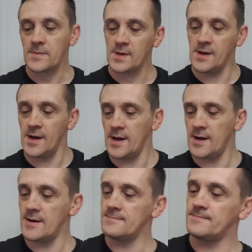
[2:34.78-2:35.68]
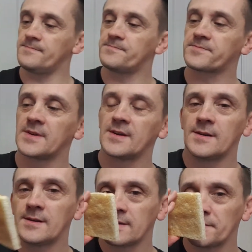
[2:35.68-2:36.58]
Let's
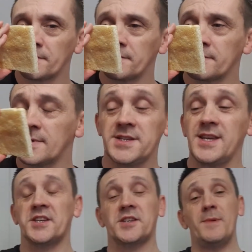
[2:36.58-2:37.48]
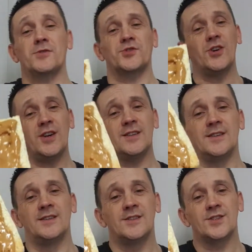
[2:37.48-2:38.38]
say it smells right.
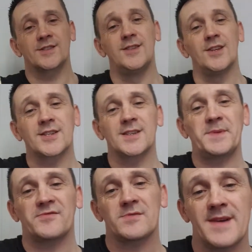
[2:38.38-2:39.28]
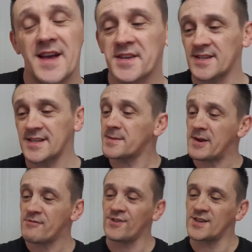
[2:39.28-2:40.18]
Just looks a bit of a mess and it's a
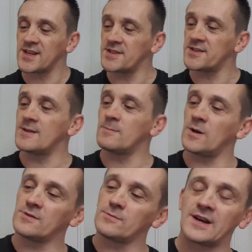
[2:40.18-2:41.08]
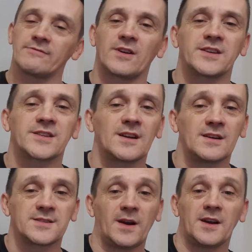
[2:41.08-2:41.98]
bit runny. I don't know why all that running
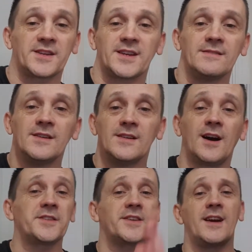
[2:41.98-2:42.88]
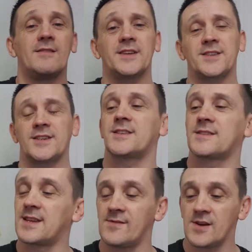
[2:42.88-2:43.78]
starts, but I don't know. I don't know, let's
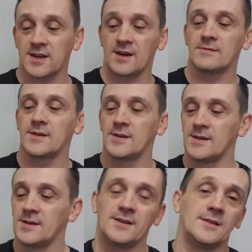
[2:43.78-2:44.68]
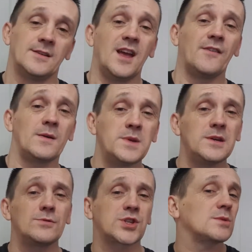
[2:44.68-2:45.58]
just give it a go. If I'm
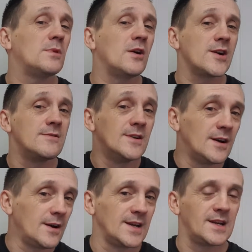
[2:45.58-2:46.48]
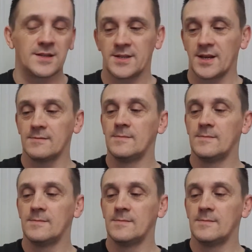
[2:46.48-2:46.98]
ill tomorrow, I'll let you know.